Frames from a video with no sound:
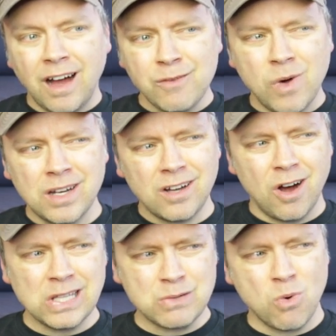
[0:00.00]
I wanna
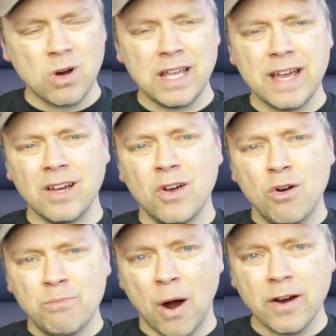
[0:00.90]
call it more like
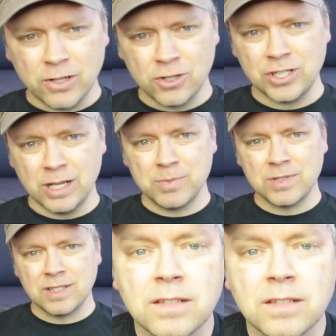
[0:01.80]
partnerships.